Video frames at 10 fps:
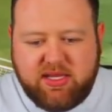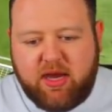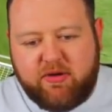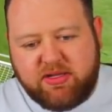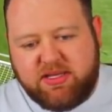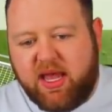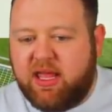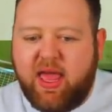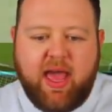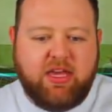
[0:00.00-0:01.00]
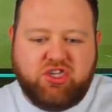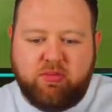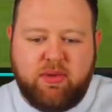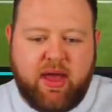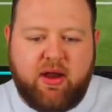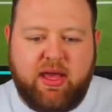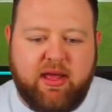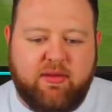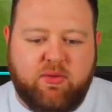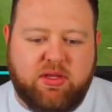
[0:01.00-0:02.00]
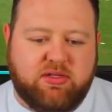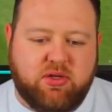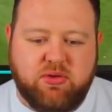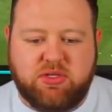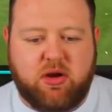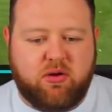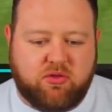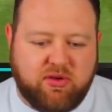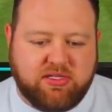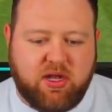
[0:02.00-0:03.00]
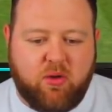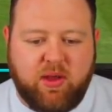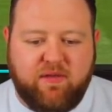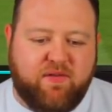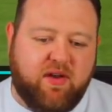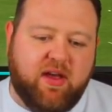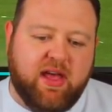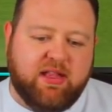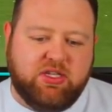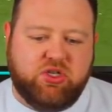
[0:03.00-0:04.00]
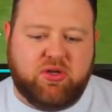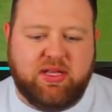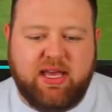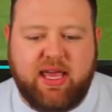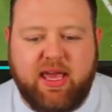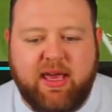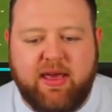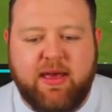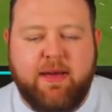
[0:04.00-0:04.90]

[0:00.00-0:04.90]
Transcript: sit here and say, yeah, he shouldn't be able to hit with a two-star or three-star weak foot, the shot that he hit,